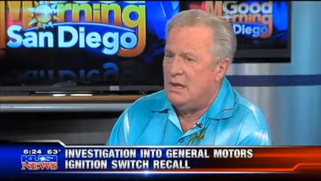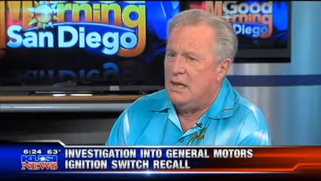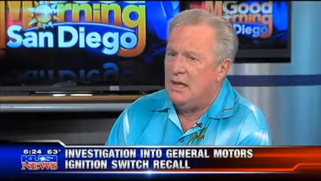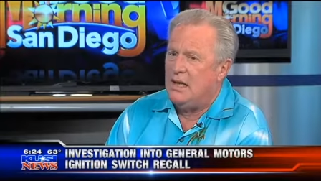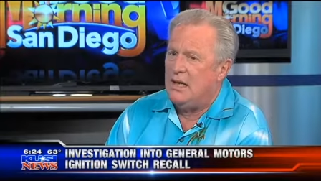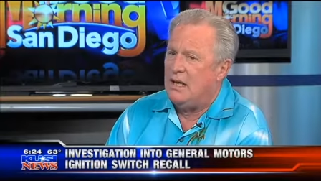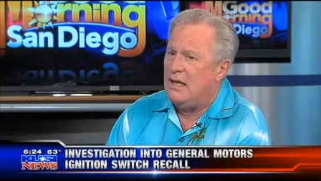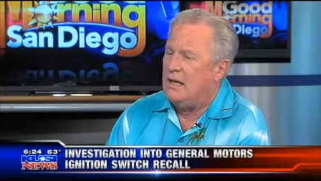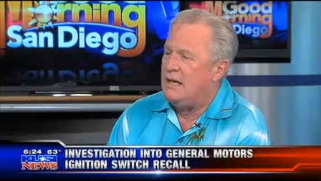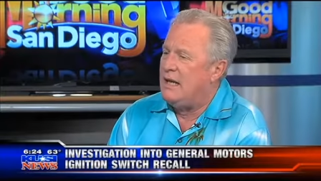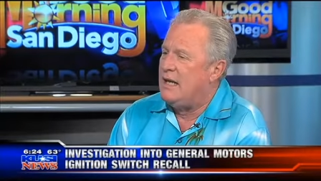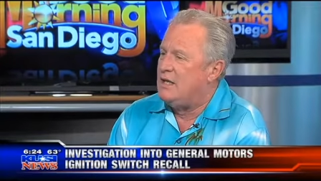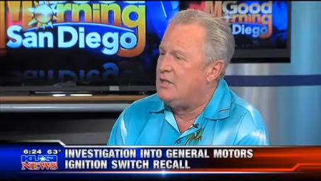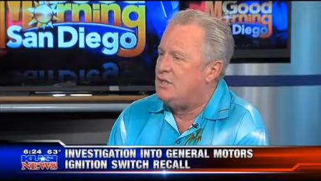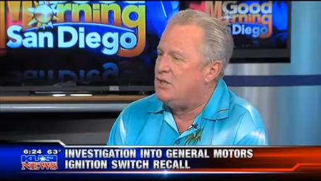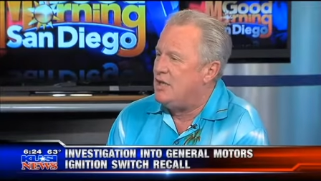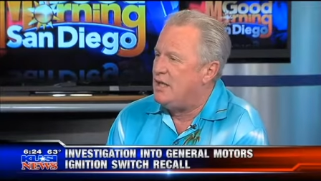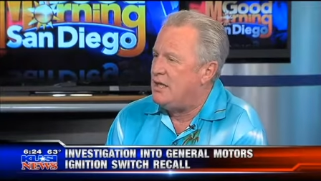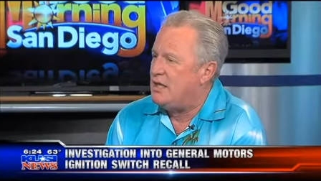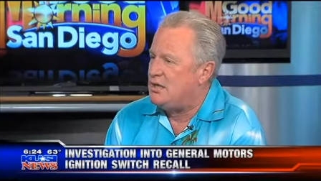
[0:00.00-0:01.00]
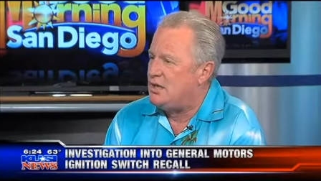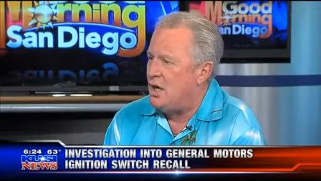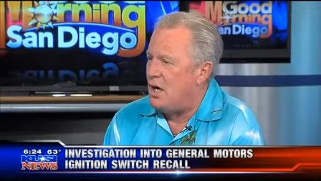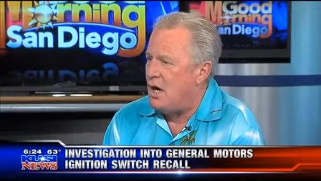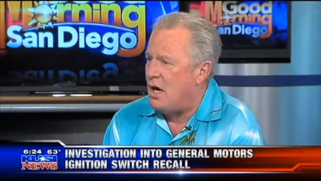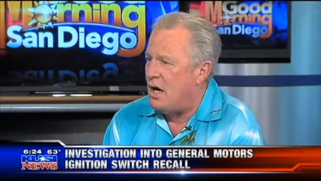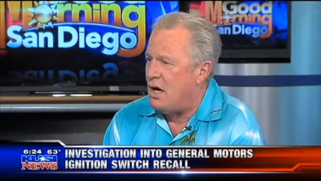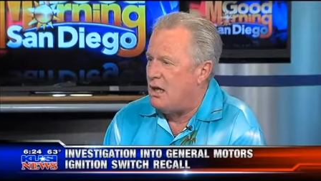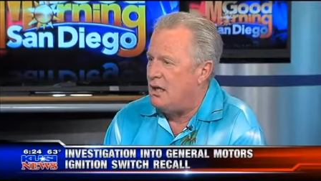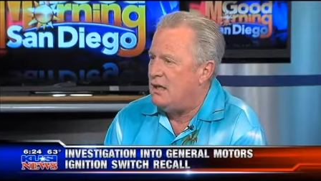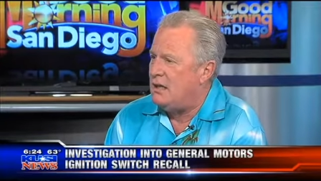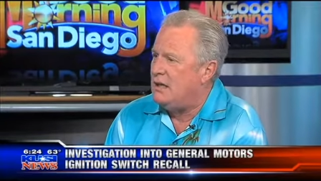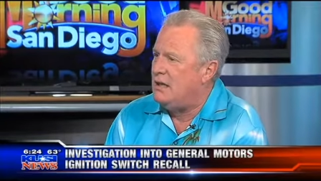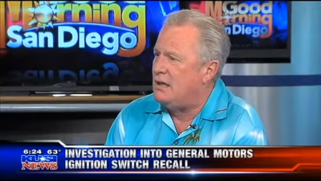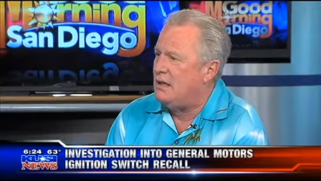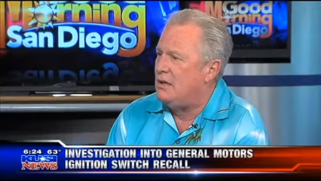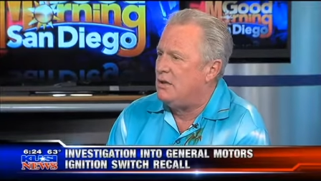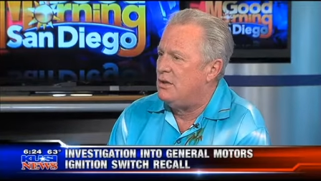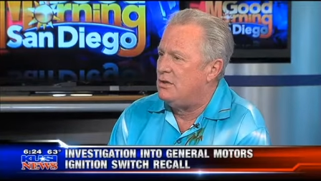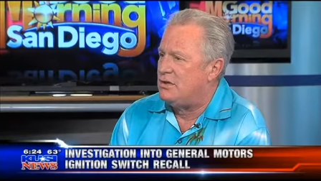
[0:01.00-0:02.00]
uh, an HHR, any
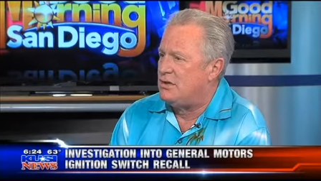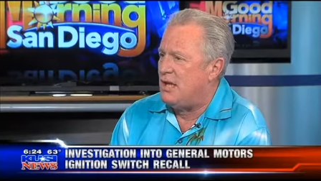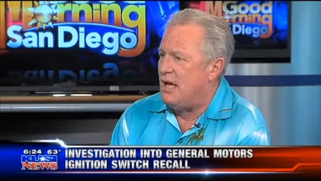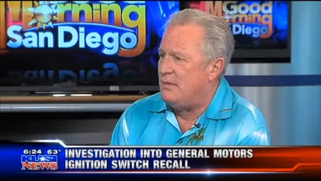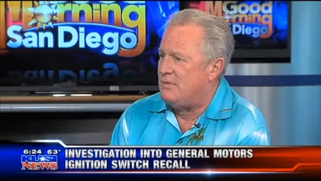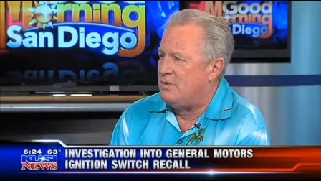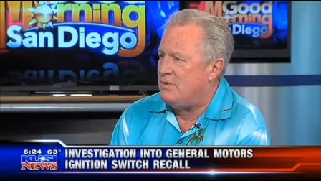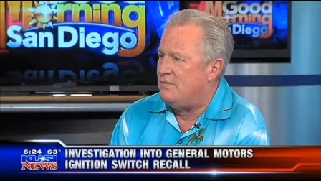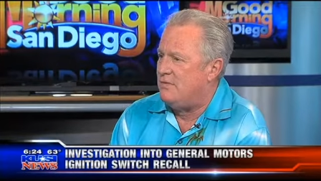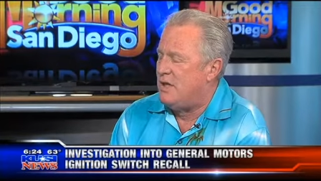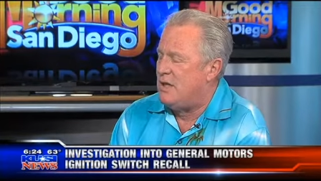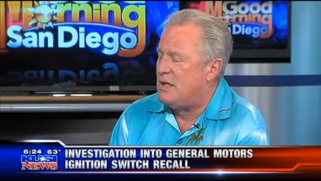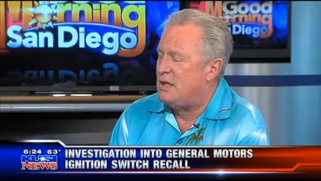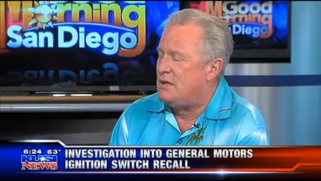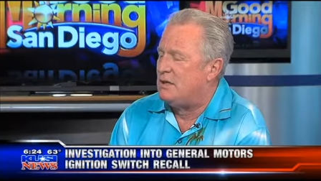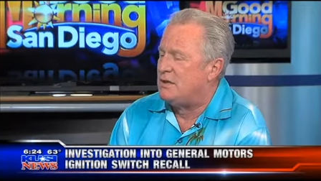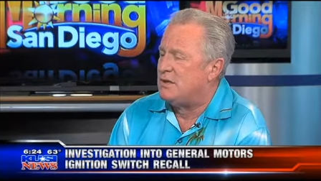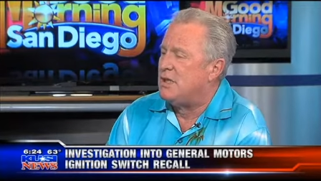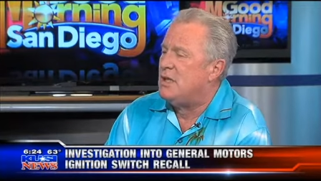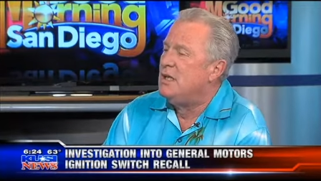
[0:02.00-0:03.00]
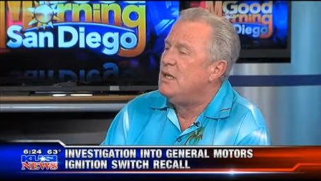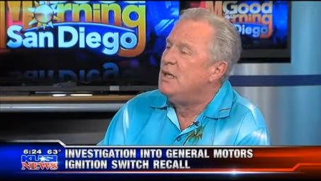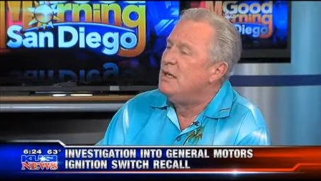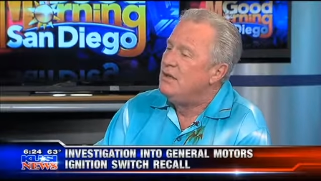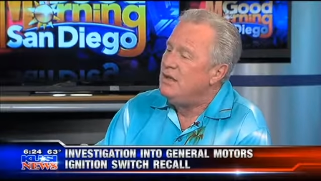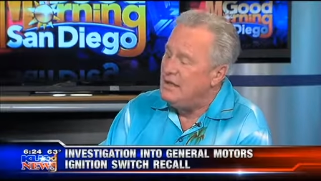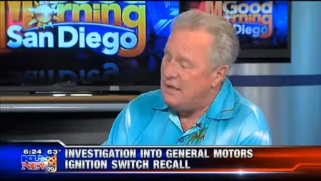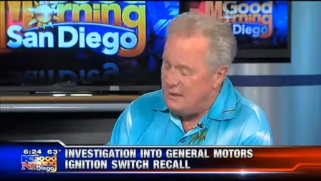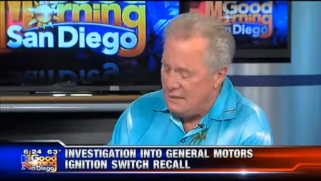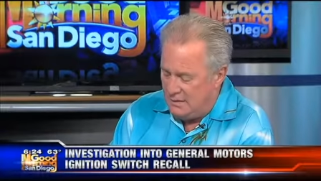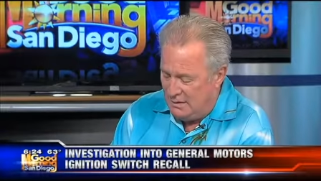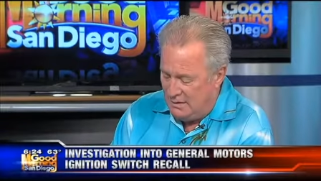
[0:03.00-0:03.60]
of those types of vehicles, then